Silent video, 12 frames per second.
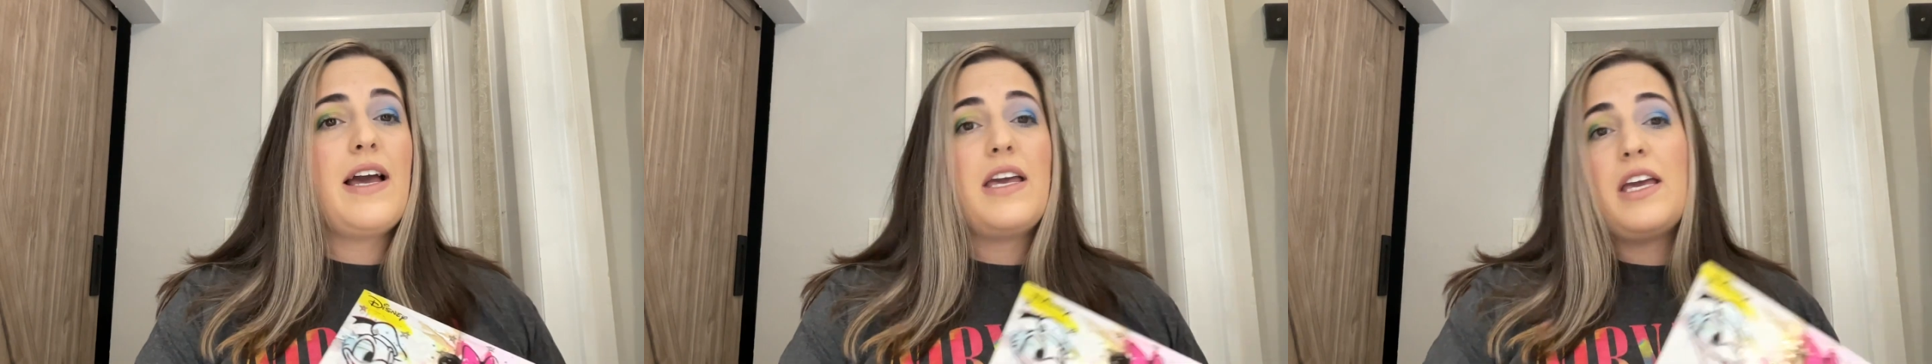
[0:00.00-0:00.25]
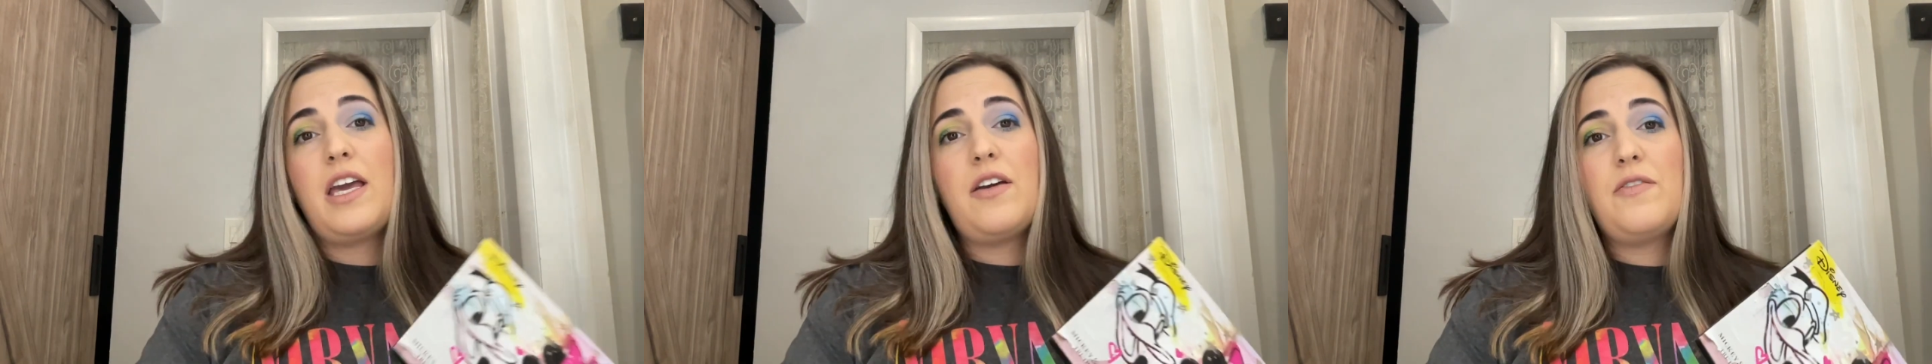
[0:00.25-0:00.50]
I
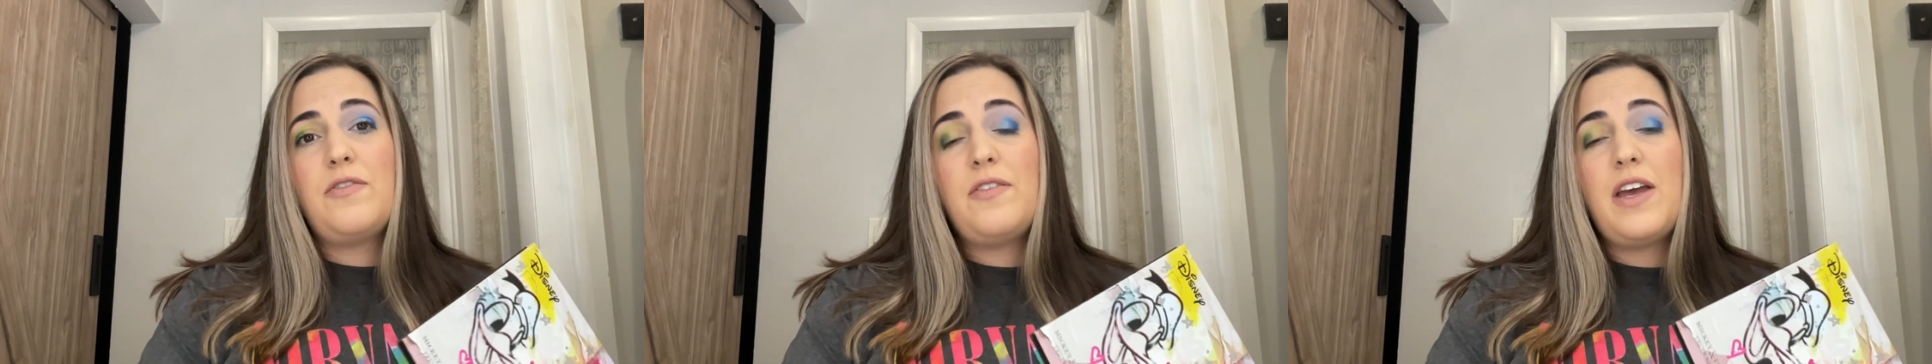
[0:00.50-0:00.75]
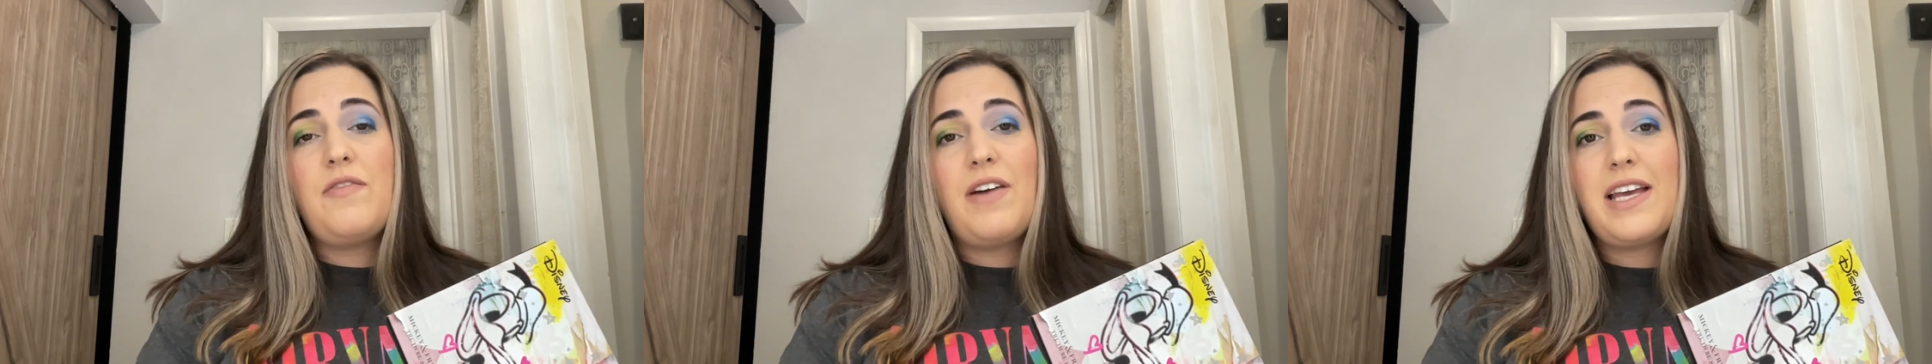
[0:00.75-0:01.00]
can give
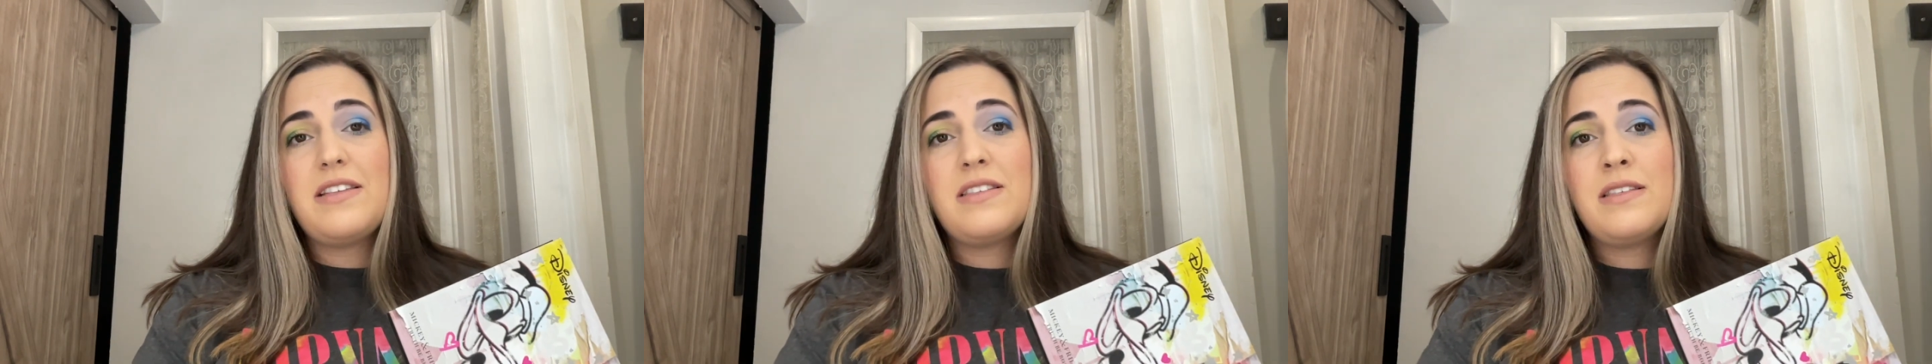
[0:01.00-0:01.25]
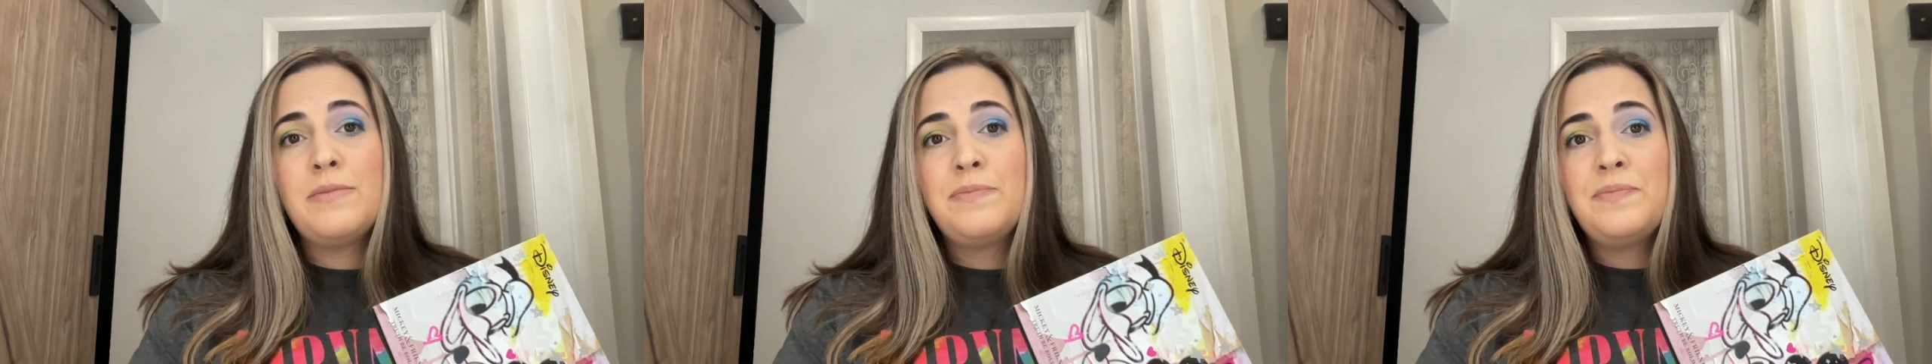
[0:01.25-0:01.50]

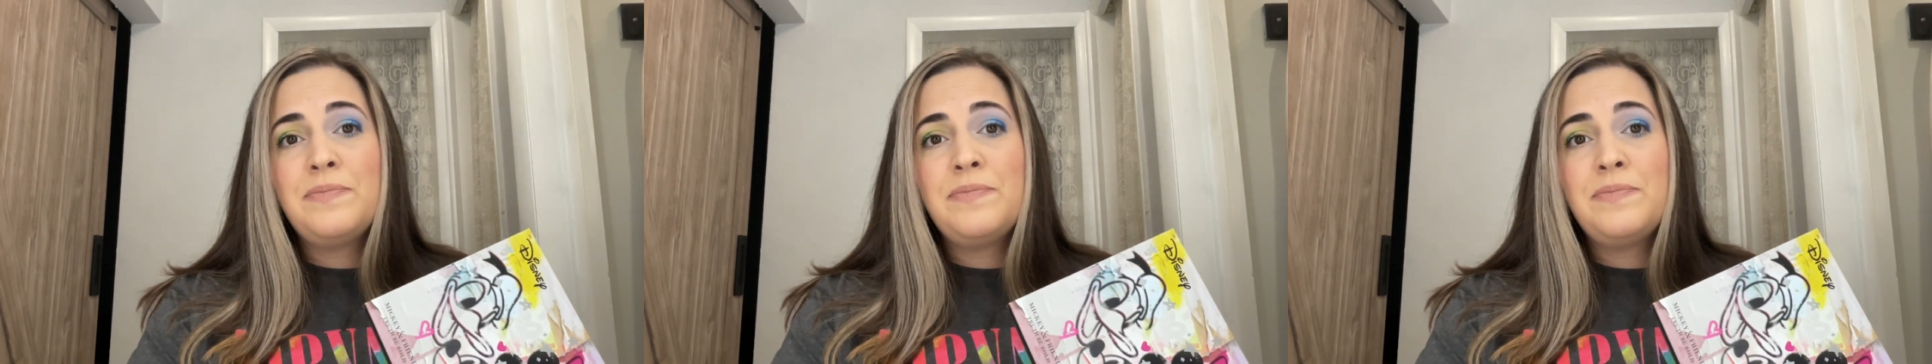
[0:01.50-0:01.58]
advice.